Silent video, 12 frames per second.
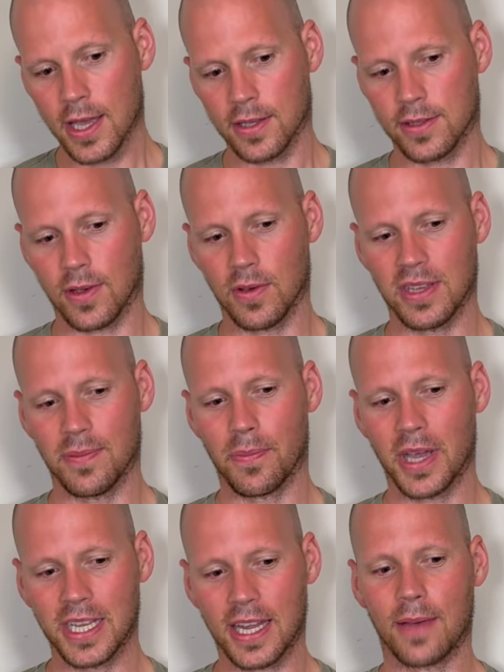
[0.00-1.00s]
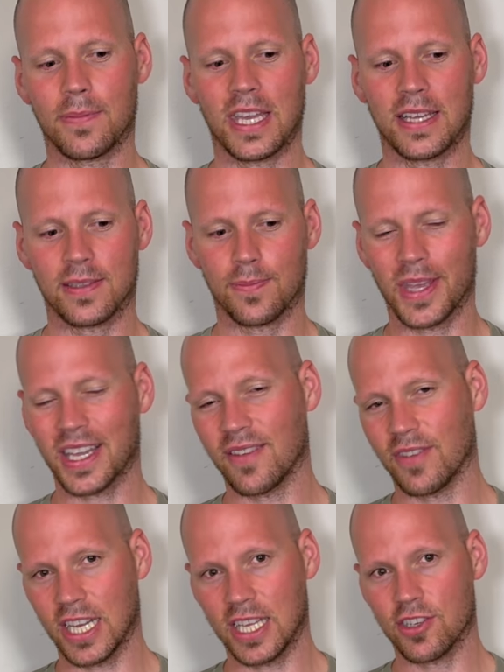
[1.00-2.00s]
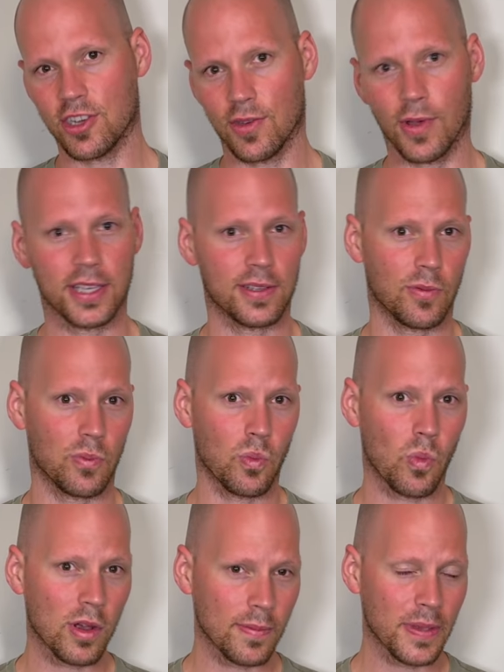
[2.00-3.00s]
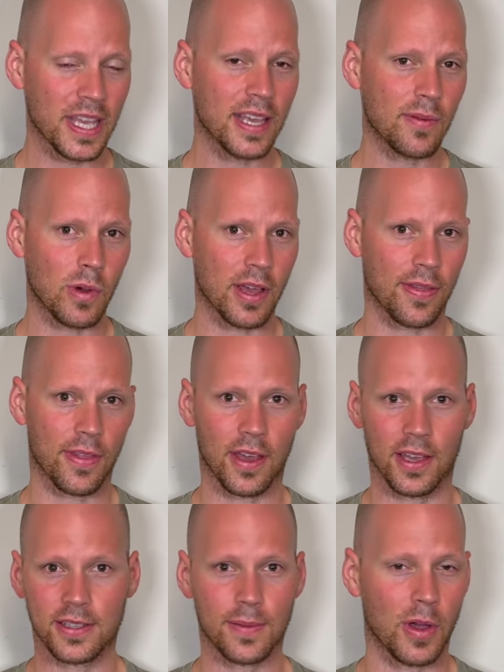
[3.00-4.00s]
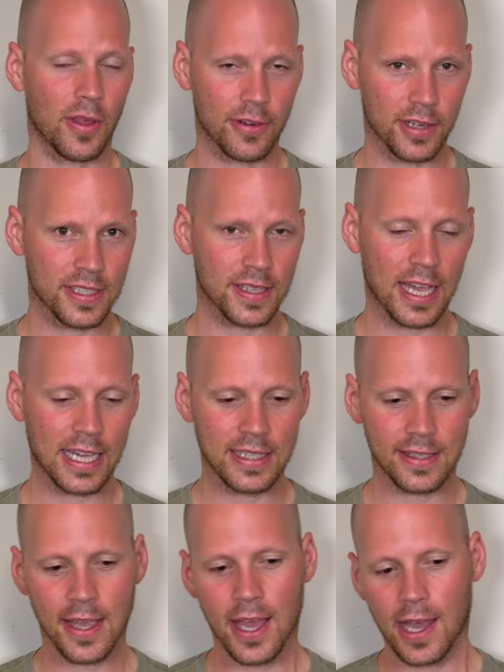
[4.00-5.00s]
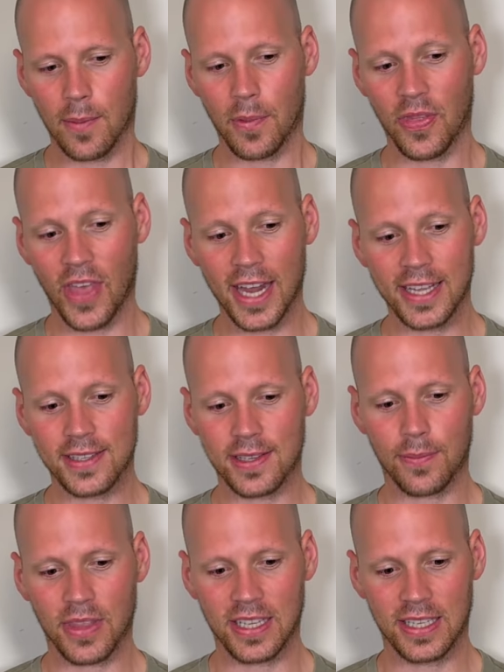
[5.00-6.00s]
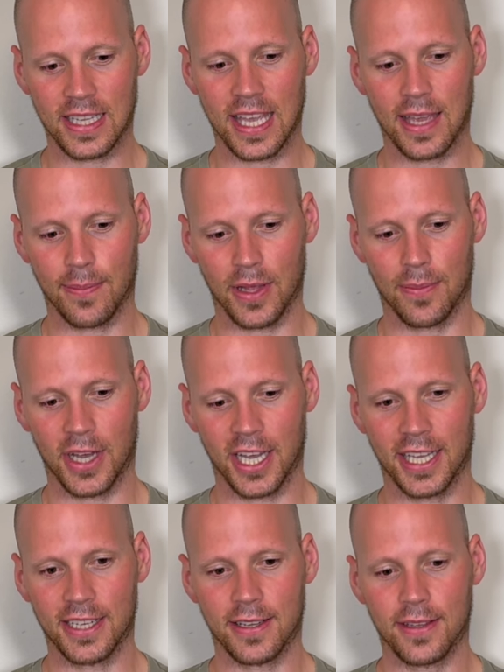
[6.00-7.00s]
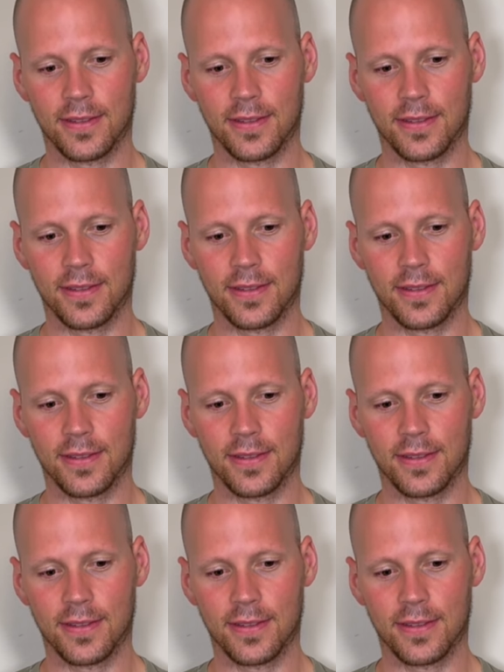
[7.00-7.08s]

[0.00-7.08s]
So it might not be as big of an issue as it would be with some other designs, but that is something to keep in mind.